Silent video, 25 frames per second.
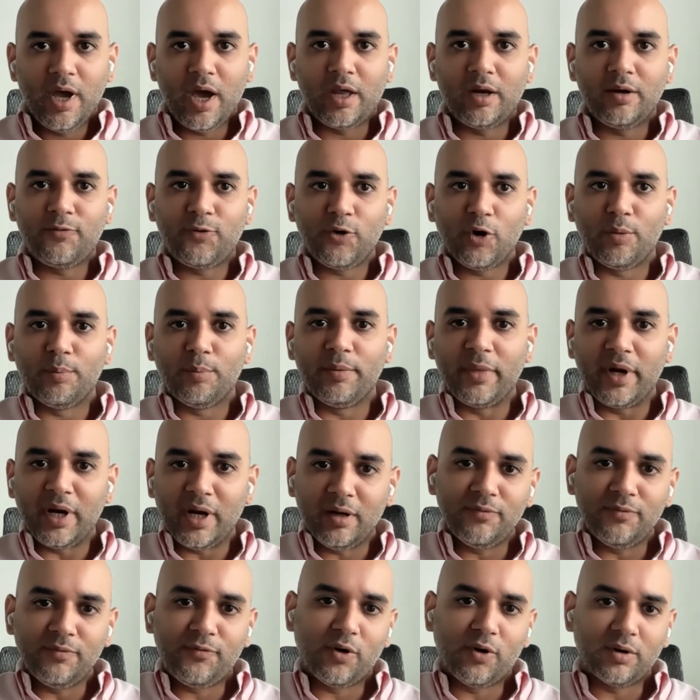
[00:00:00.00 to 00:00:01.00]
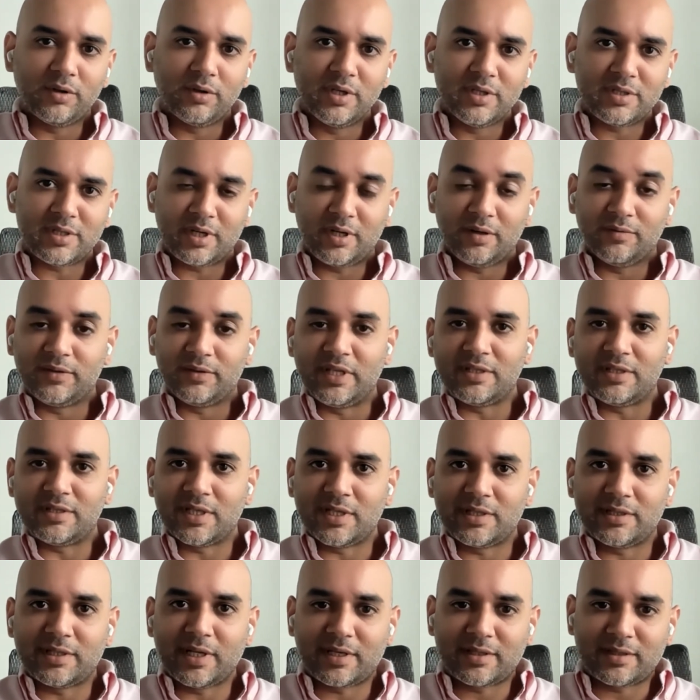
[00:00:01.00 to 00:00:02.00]
And if you're made for this and if these
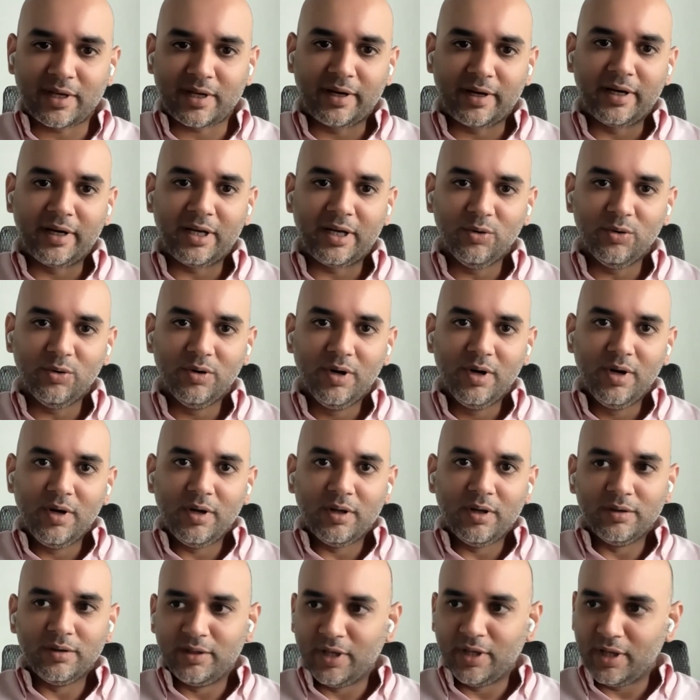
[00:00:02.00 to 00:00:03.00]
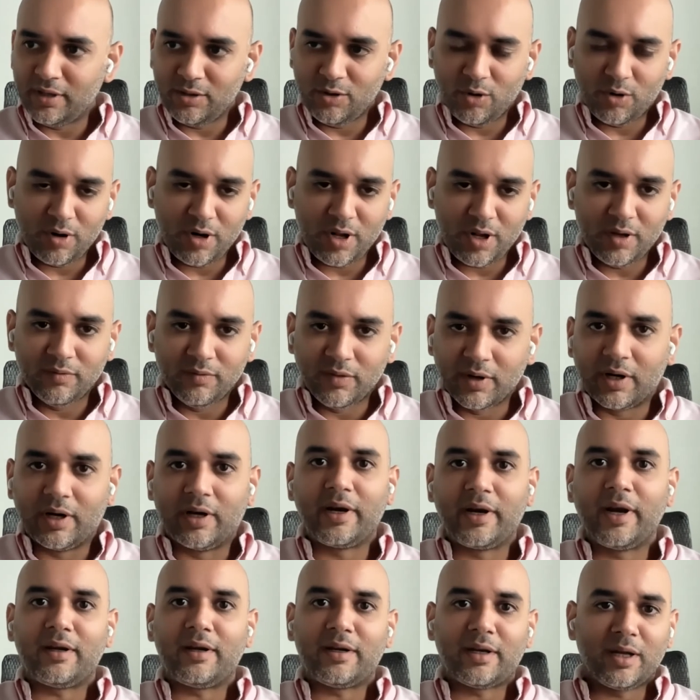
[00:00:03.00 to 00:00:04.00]
things excite you, then you're going to have a
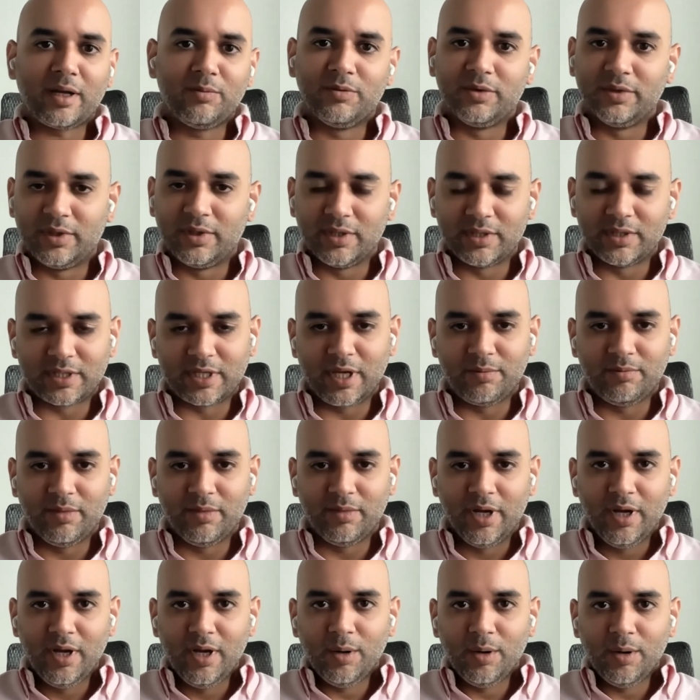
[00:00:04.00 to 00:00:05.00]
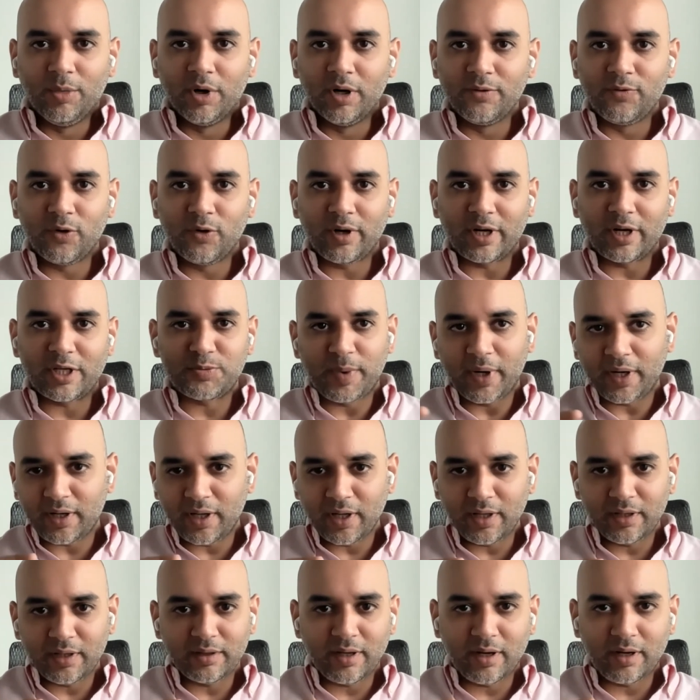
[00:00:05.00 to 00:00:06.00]
great time with this game. But if you're
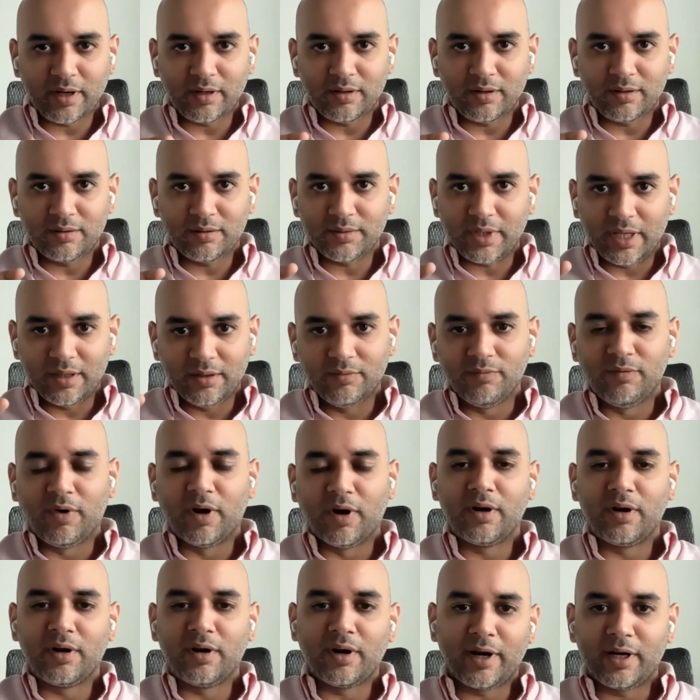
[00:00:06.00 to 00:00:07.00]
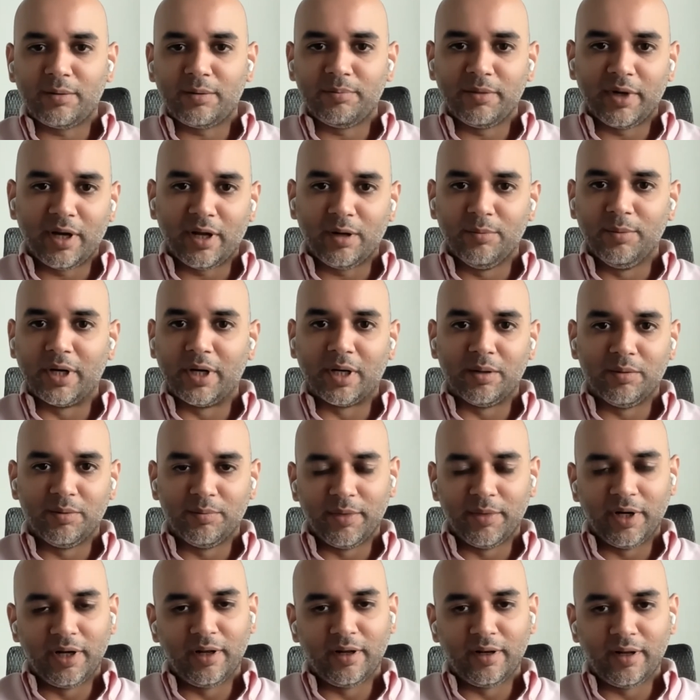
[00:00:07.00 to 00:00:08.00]
expecting that one night may I'll become
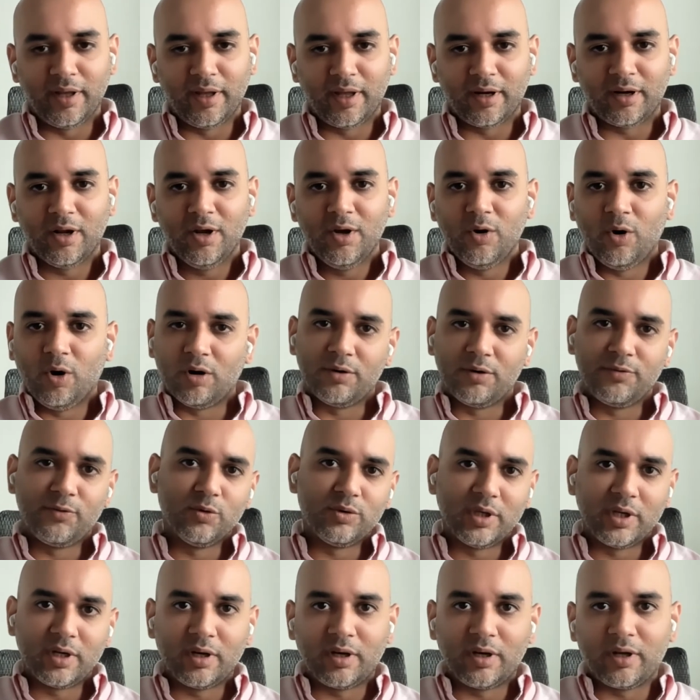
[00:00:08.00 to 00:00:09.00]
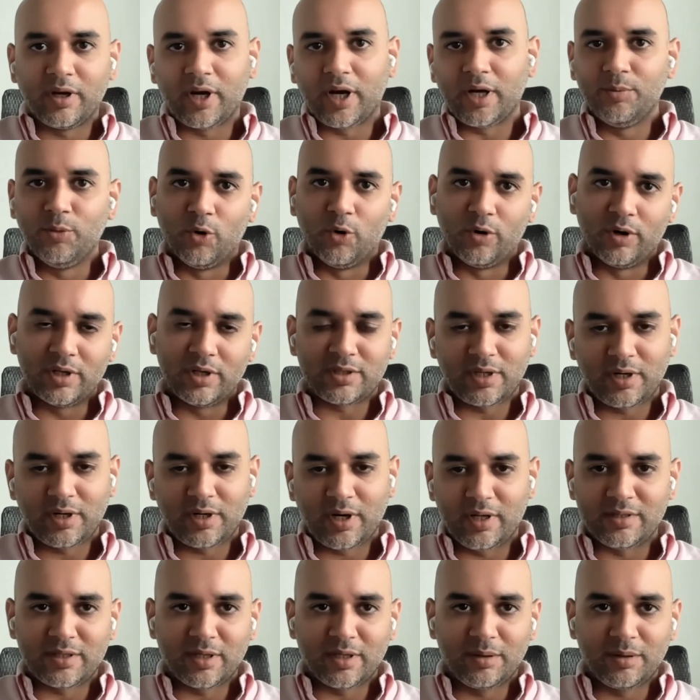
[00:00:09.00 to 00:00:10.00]
a millionaire, or if you think great bonus
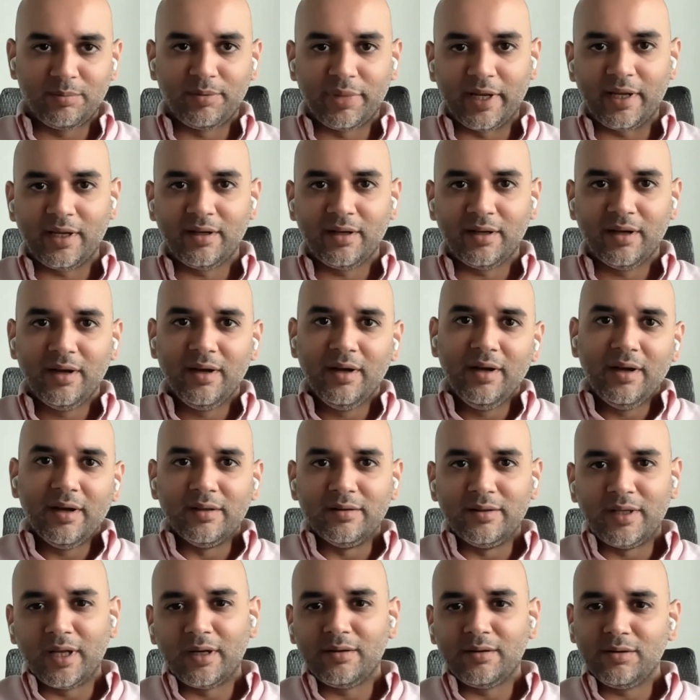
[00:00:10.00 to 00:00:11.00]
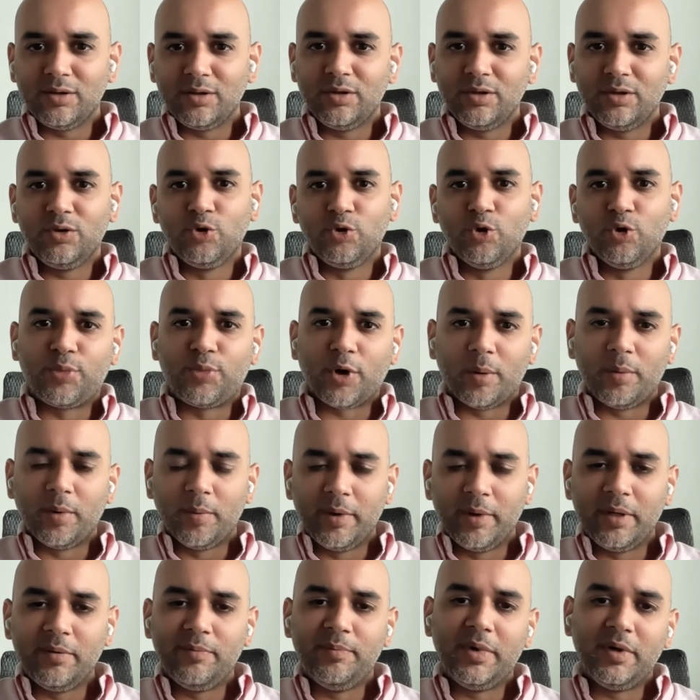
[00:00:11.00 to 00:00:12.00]
and hence I'm playing, then you'll
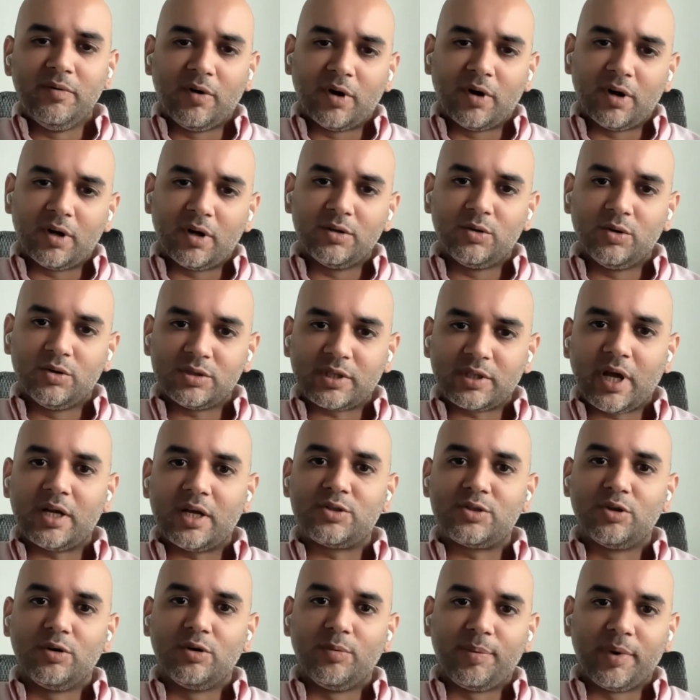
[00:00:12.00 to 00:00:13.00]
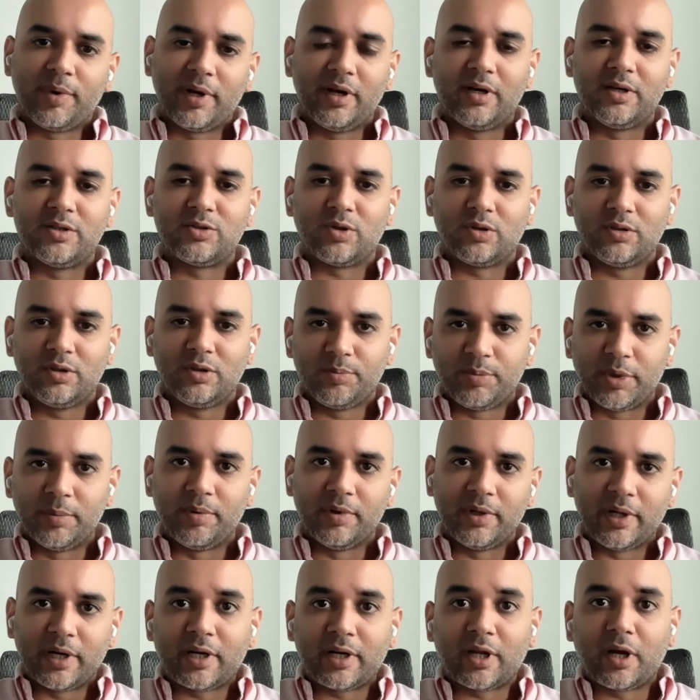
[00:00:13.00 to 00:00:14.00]
probably be one of those casual players or the
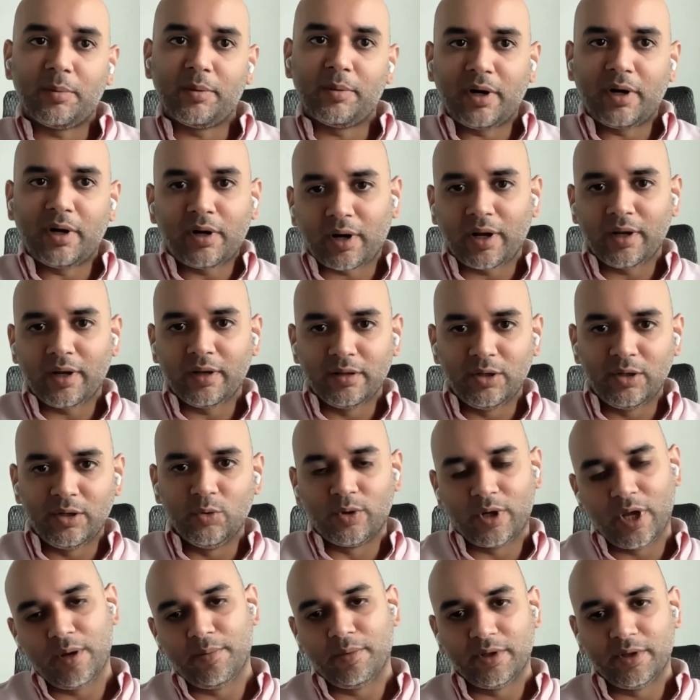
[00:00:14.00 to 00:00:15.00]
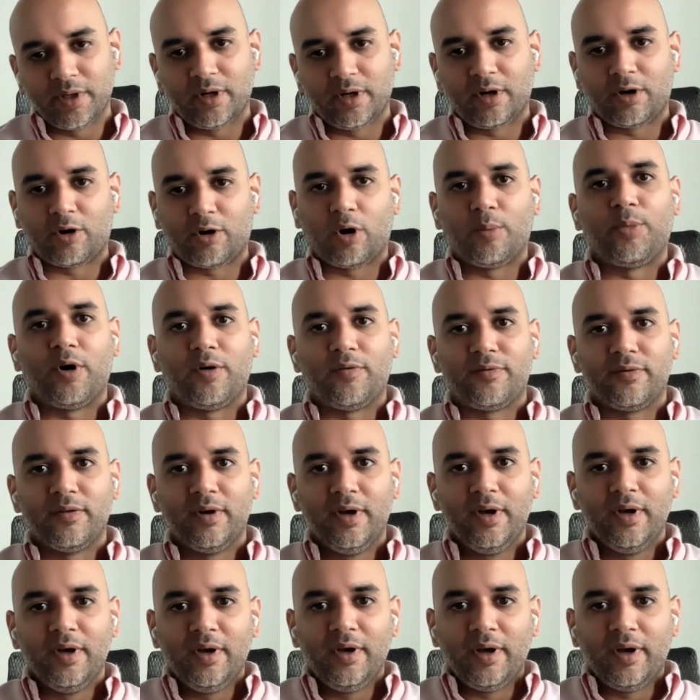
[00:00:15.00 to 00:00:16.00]
people that come and try a new game and then drop off.